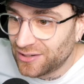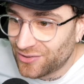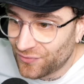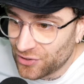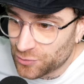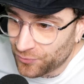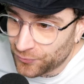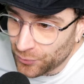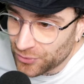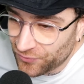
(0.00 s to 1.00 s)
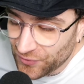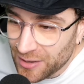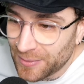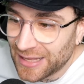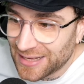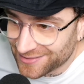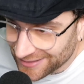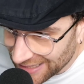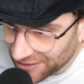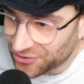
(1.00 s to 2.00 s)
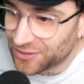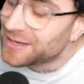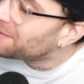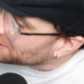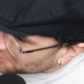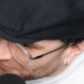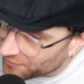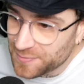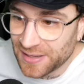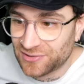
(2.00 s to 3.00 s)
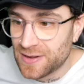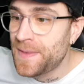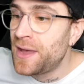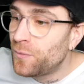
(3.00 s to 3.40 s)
interviews before confirming a selection. That makes me feel better.